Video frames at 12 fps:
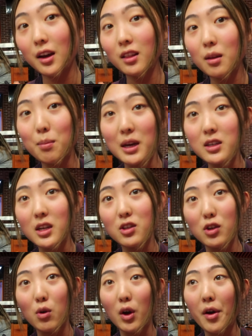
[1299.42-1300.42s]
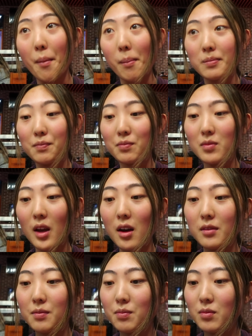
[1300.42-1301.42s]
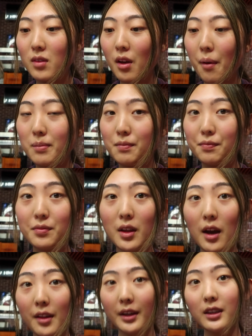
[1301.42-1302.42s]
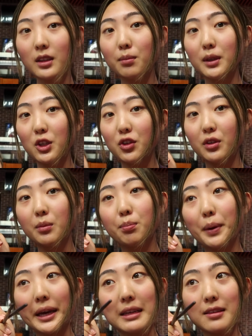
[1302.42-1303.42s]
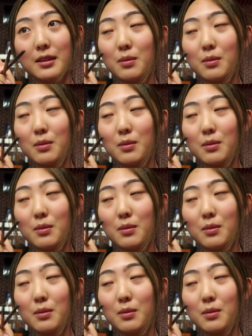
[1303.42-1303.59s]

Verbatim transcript: I think the meat tastes so good. Need the rice. Right. I like the mushroom base.